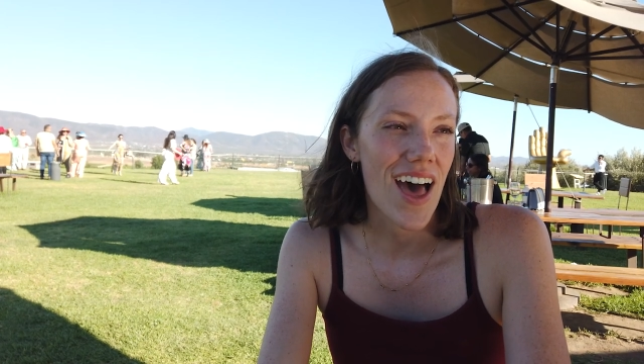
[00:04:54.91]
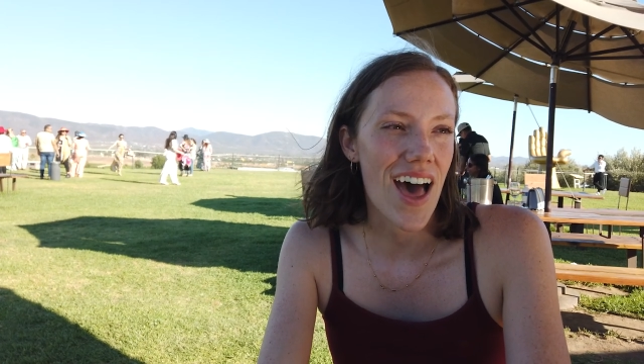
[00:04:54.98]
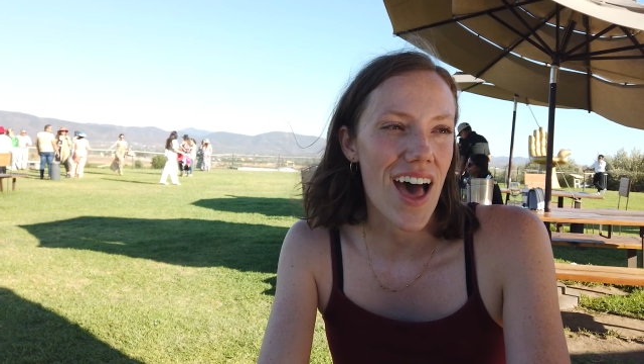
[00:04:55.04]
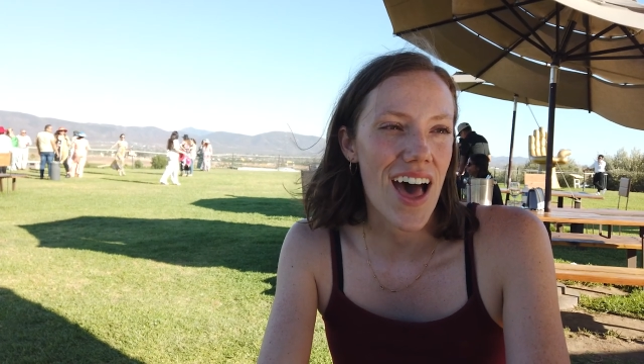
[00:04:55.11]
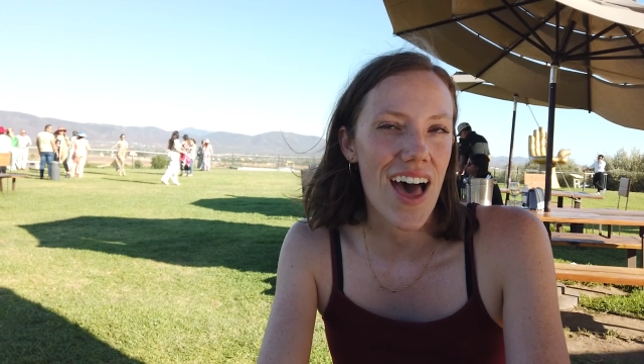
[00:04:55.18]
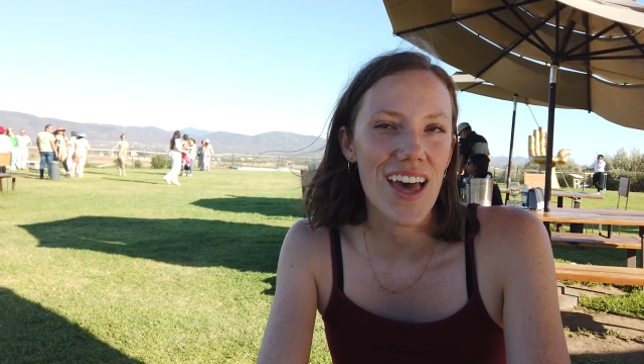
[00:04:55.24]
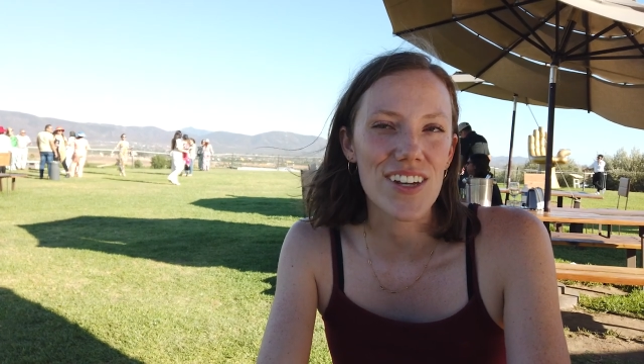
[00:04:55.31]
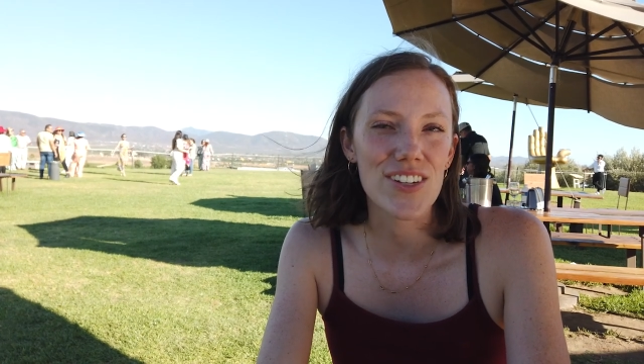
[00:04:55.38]

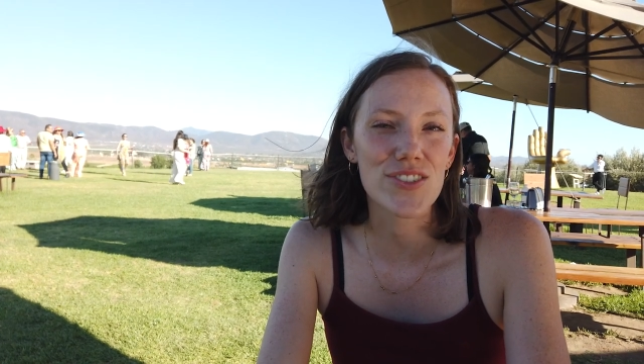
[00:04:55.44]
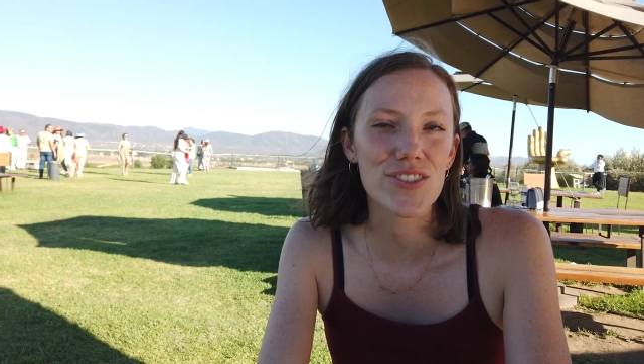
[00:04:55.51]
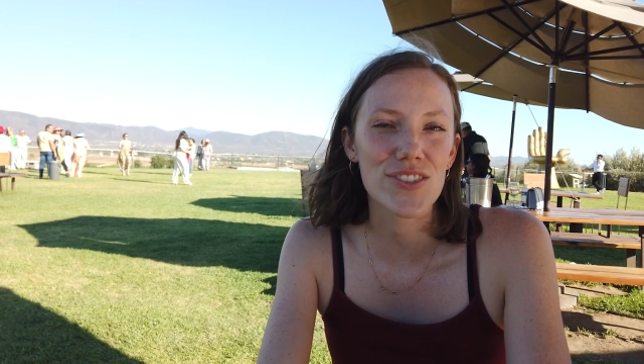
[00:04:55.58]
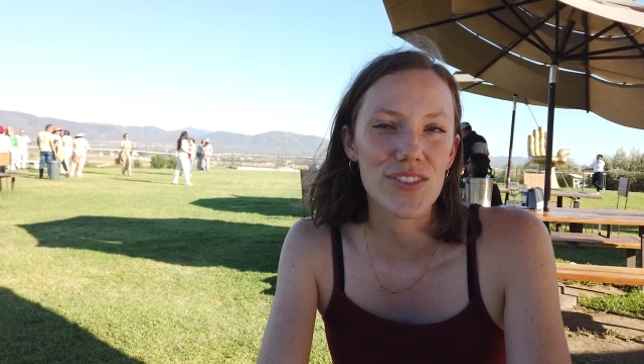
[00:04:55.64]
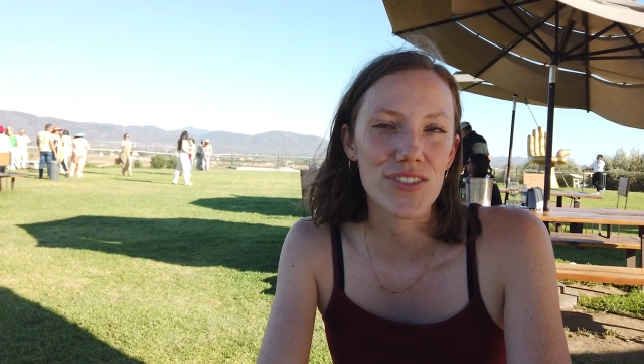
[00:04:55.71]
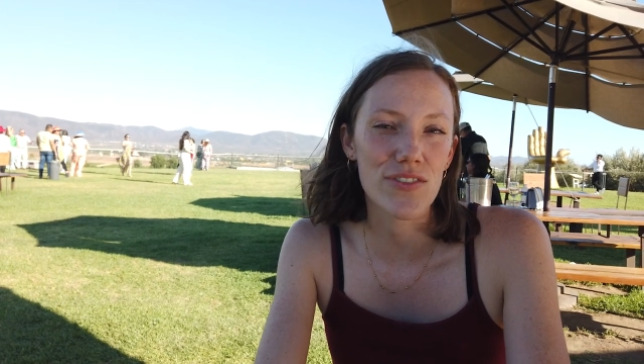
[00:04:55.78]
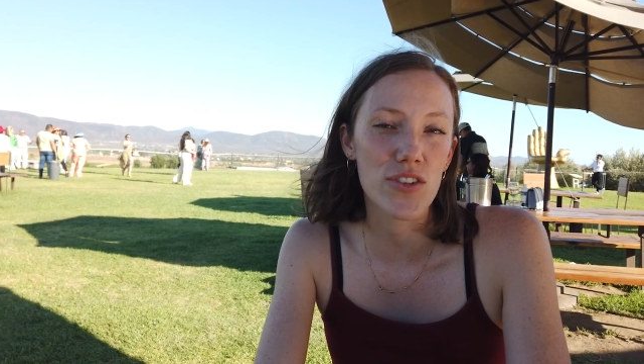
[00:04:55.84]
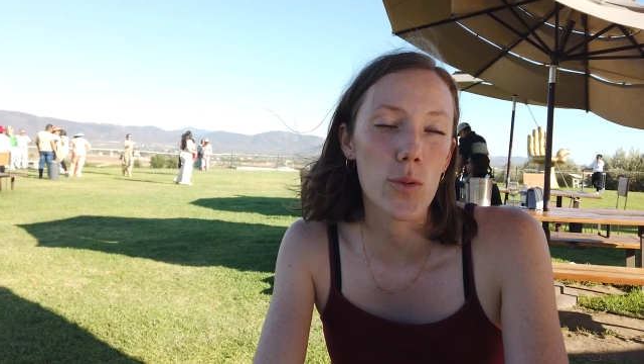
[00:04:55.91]
And
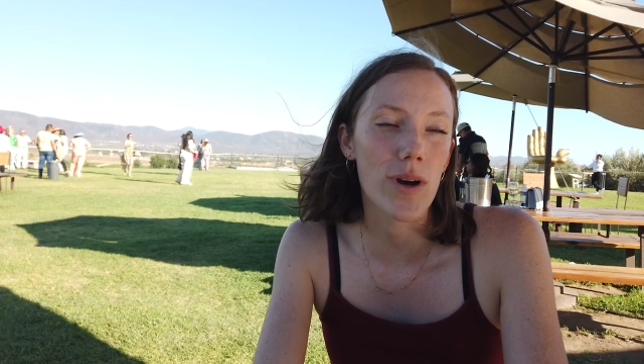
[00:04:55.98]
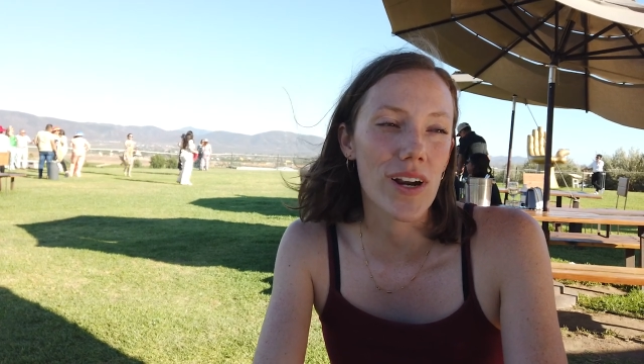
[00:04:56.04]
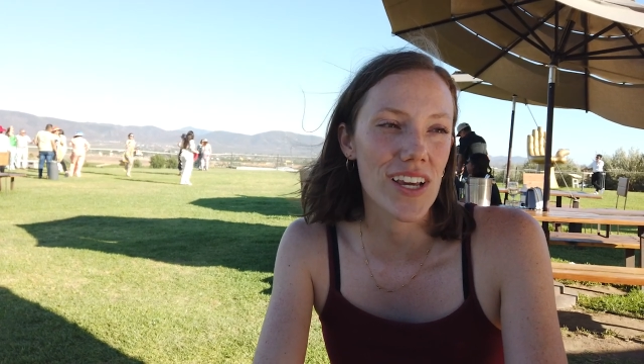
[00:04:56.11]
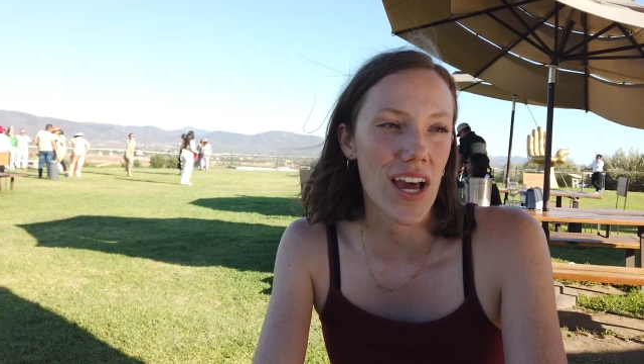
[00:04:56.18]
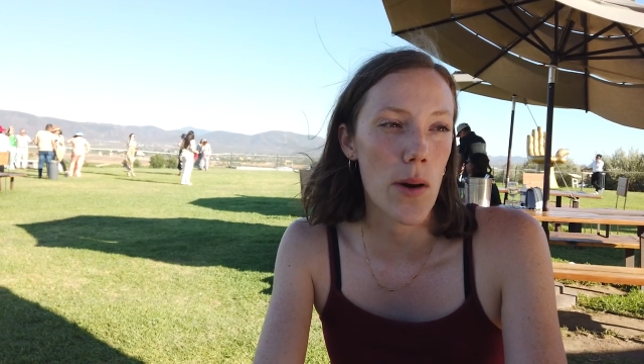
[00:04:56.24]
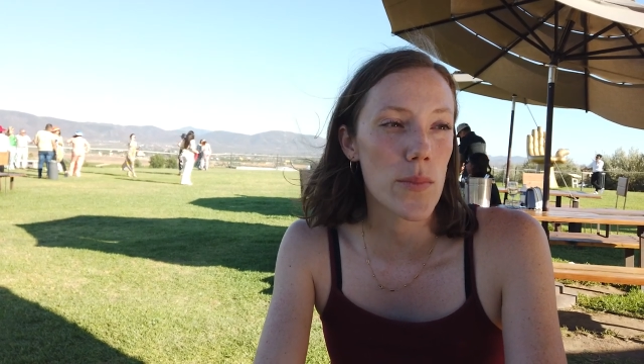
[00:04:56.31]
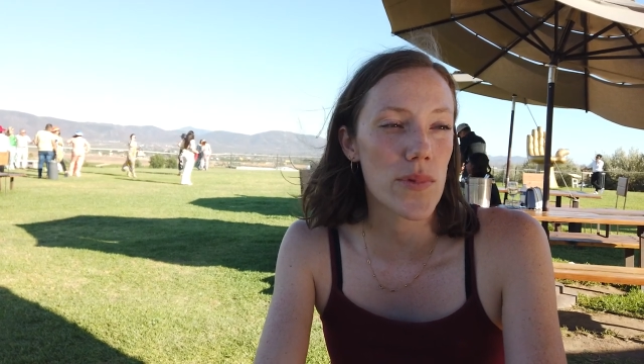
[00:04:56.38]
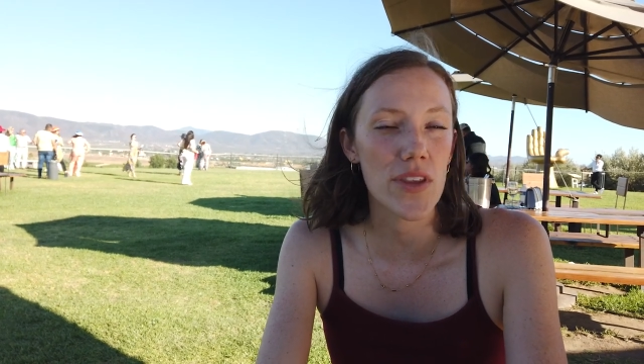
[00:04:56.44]
if you want to
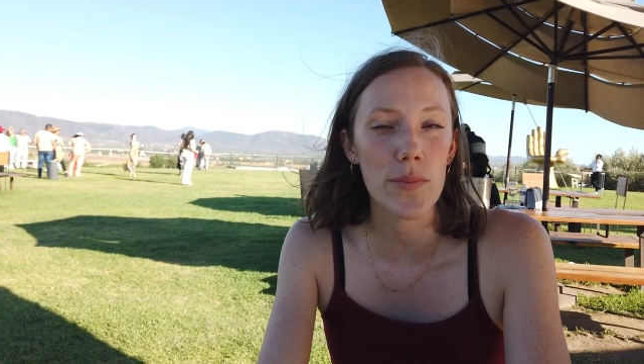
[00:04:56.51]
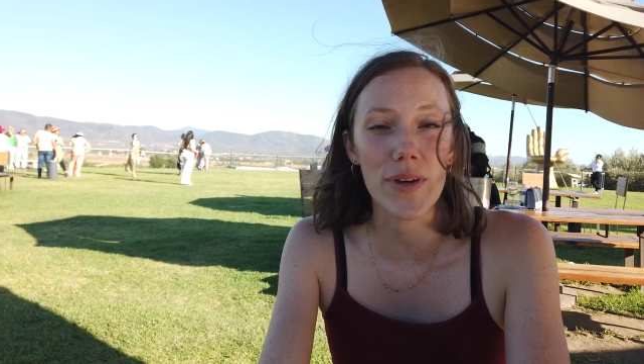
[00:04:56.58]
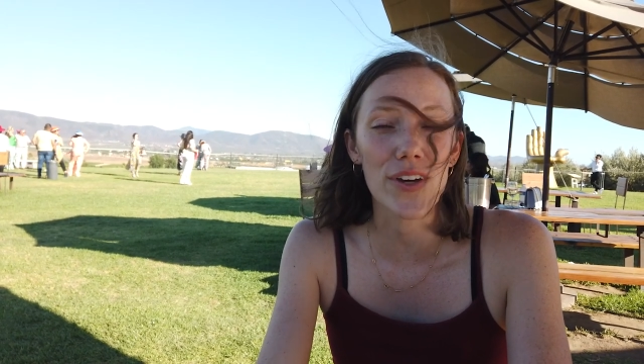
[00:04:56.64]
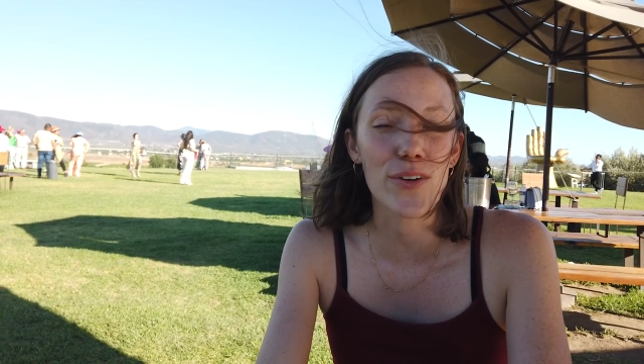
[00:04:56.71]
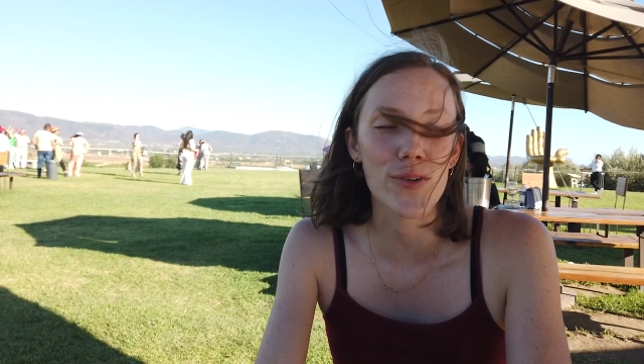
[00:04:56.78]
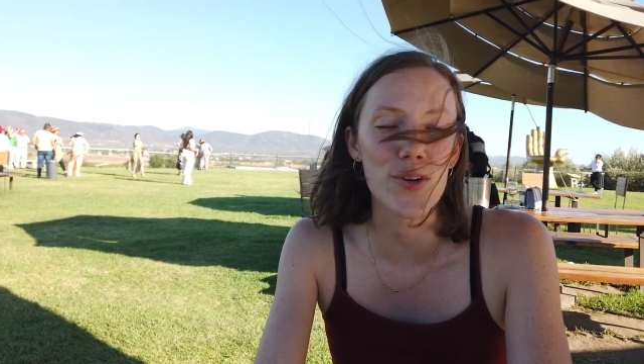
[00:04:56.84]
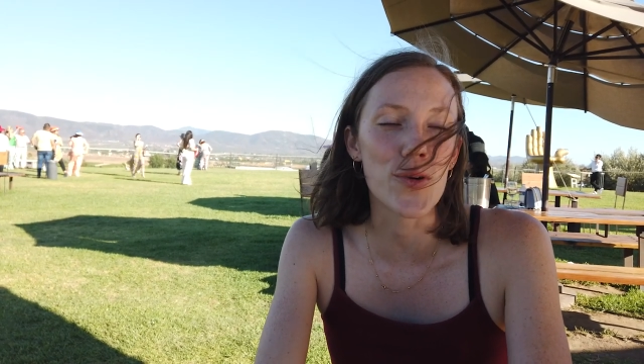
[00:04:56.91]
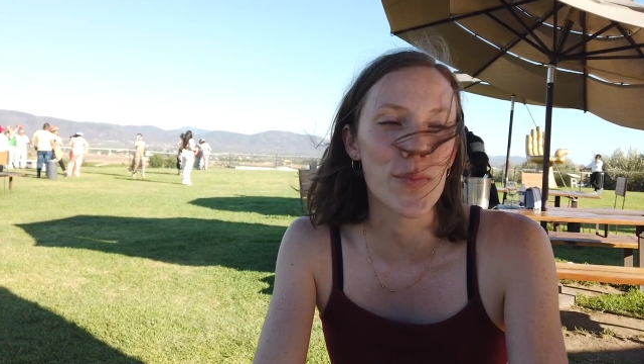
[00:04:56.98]
come with a
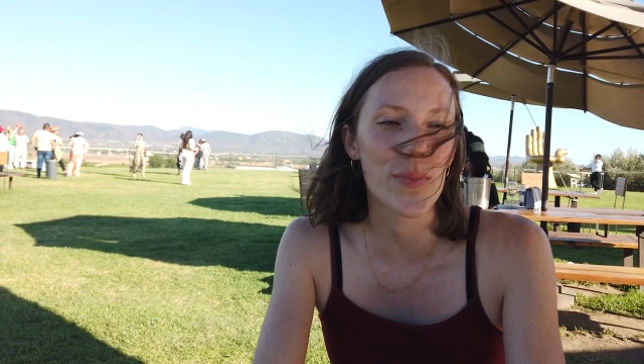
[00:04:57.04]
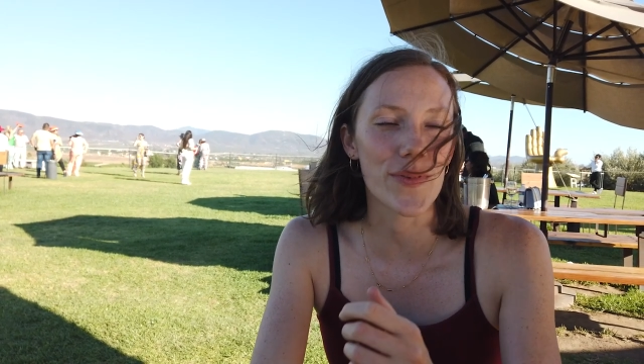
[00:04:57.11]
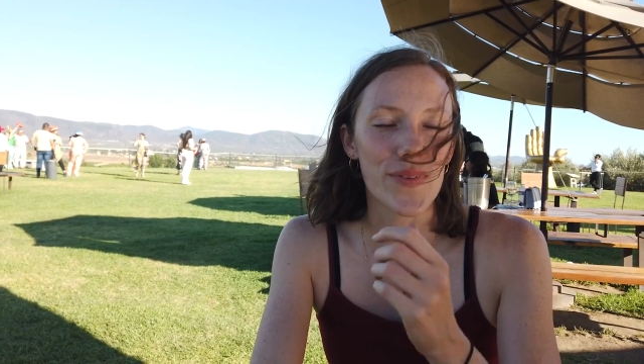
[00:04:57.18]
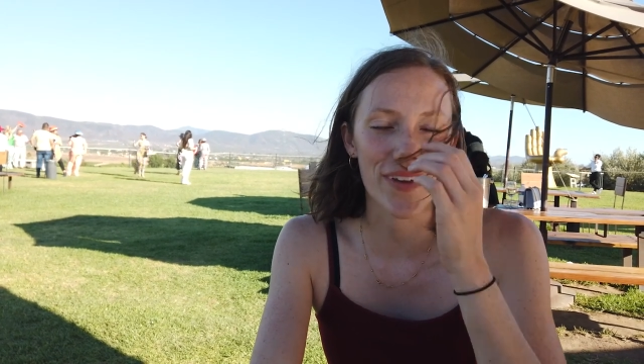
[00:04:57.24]
big group,